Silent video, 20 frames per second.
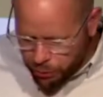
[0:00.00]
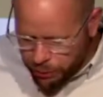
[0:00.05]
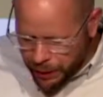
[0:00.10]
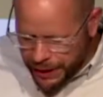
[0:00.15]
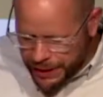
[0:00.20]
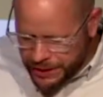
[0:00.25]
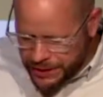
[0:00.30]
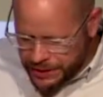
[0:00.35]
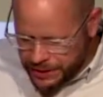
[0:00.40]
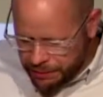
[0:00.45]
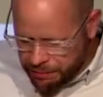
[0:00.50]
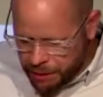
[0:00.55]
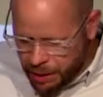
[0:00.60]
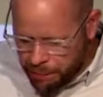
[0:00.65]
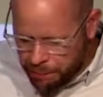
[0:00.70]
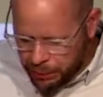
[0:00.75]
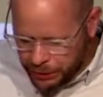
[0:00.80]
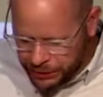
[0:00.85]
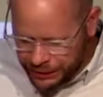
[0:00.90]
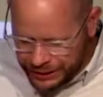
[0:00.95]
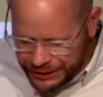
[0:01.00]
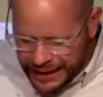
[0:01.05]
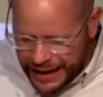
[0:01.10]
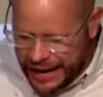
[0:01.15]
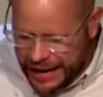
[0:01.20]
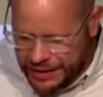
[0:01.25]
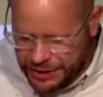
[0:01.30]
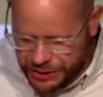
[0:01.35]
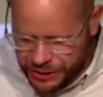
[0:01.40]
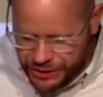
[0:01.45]
raise him up on the
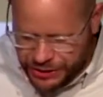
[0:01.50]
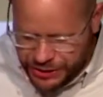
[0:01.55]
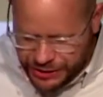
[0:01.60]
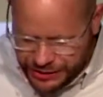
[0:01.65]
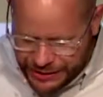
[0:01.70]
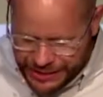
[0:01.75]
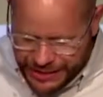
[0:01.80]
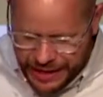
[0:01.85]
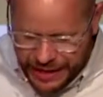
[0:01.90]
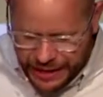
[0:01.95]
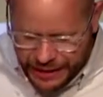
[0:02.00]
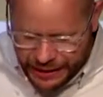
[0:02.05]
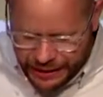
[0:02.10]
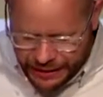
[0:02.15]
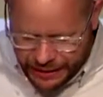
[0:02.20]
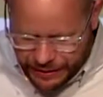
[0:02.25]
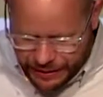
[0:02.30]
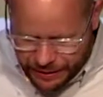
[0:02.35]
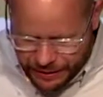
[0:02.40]
last day.